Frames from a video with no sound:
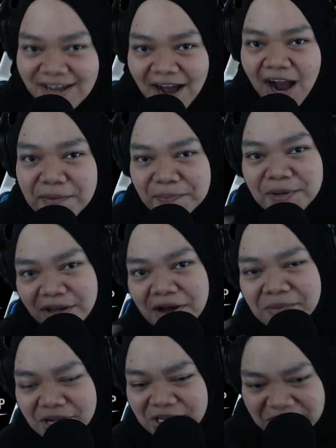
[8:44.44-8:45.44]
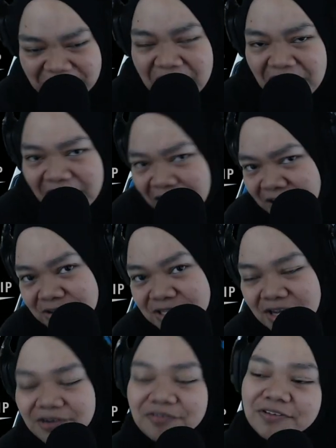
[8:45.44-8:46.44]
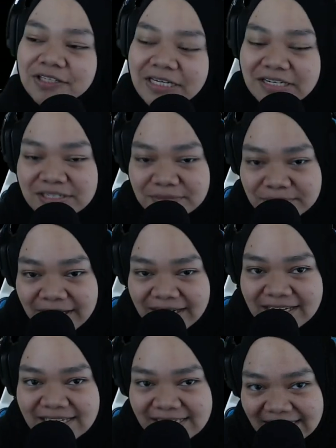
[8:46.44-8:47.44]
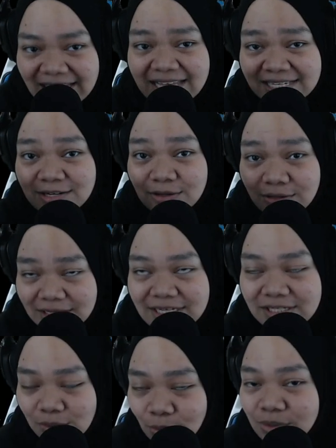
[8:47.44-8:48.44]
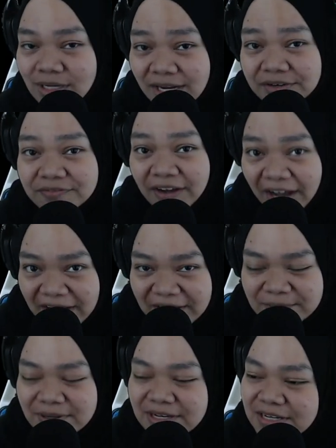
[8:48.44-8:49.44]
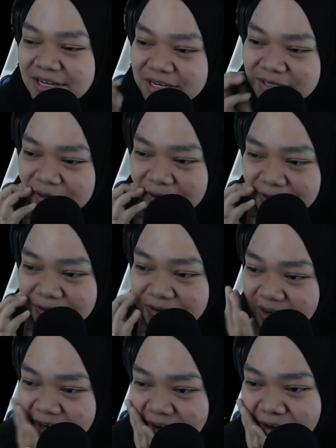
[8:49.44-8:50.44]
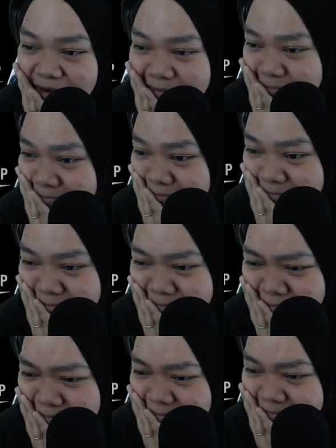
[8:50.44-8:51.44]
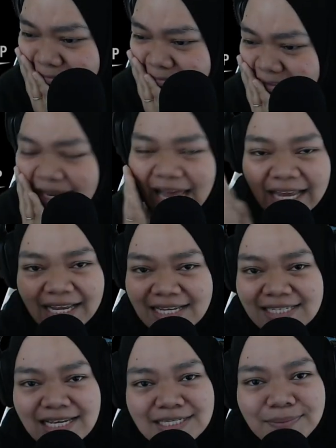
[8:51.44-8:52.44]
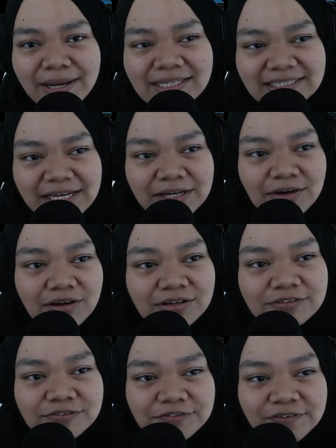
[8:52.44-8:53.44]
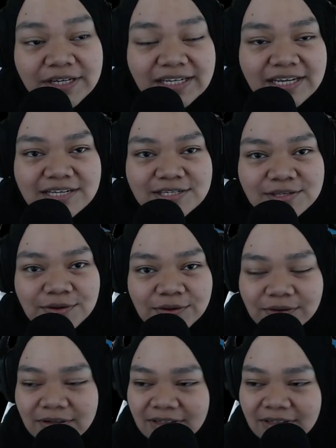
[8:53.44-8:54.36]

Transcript: hyping up like yeah those kind of things. But it still has it, its own kind of hype. So um, yeah, I guess that's my take on Phoenix though.